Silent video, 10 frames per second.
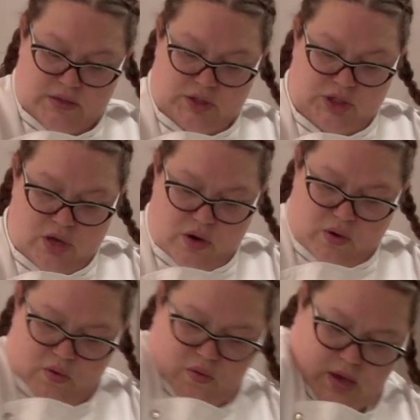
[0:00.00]

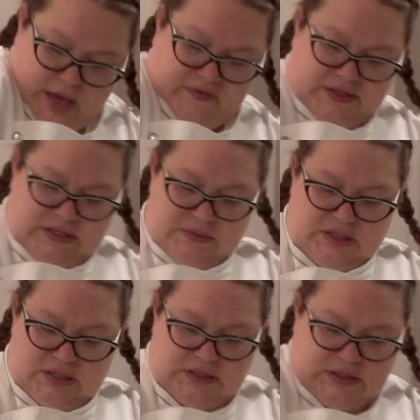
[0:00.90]
So if it
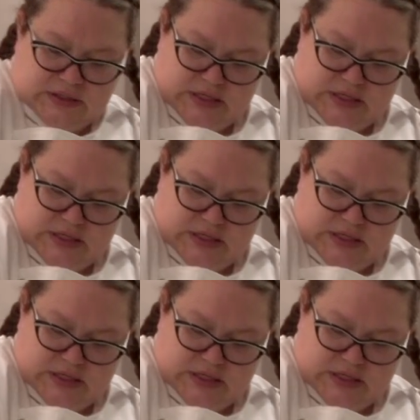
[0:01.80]
seems just a